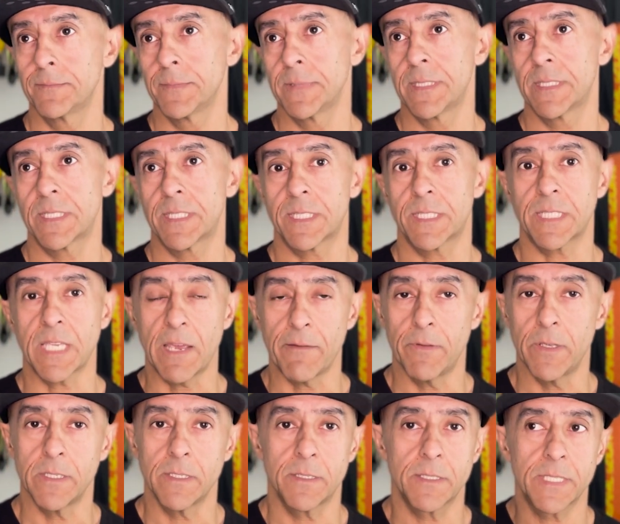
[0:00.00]

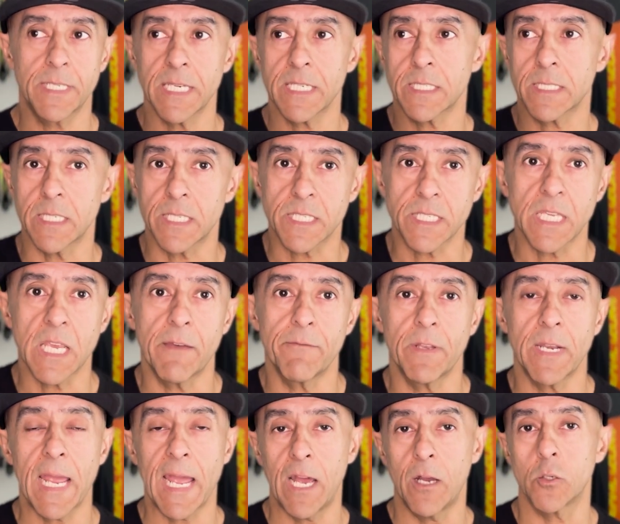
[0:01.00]
6 to
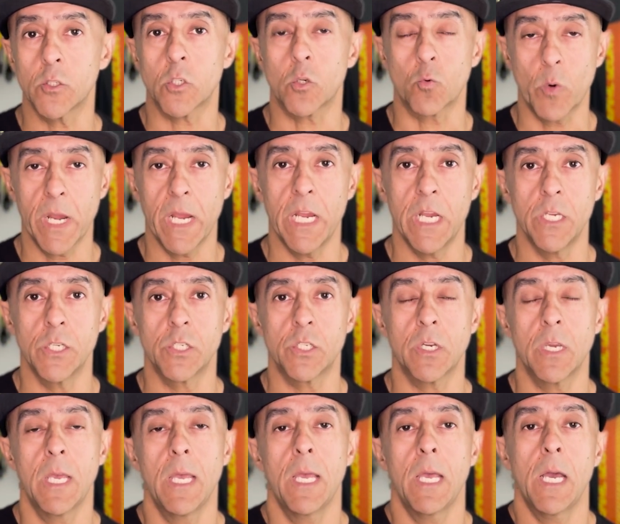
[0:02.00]
7 ounce
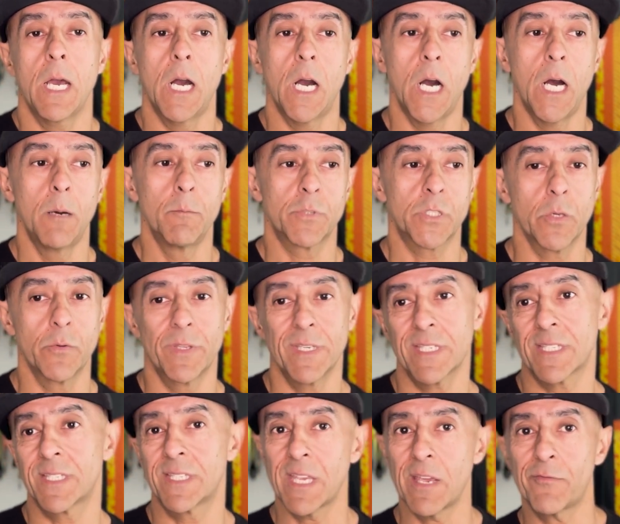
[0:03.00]
range. So
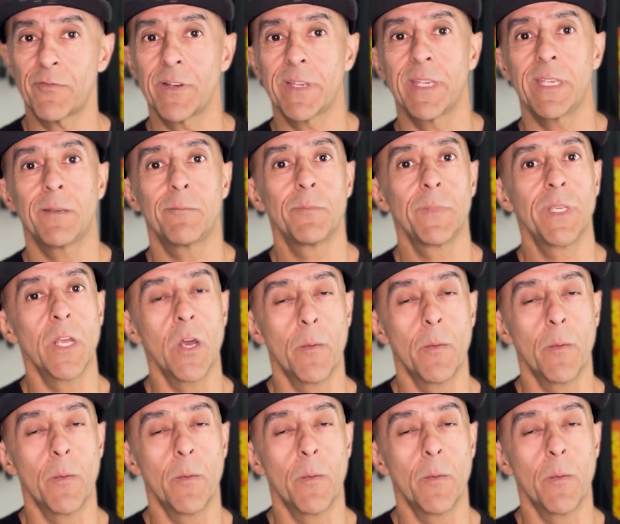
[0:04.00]
this is definitely